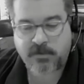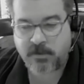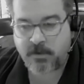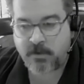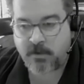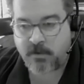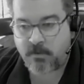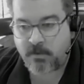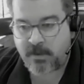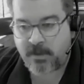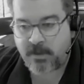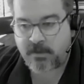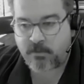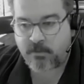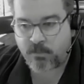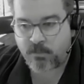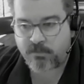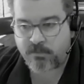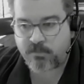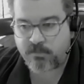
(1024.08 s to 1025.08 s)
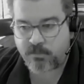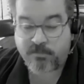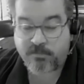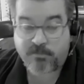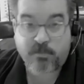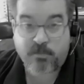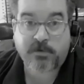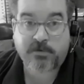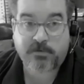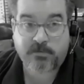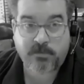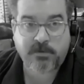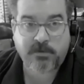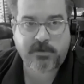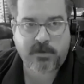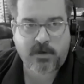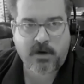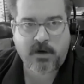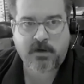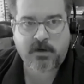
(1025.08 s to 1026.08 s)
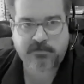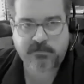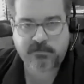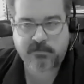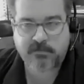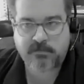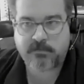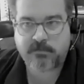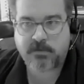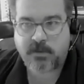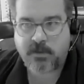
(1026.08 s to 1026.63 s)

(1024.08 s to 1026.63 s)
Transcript: and we've worked really hard to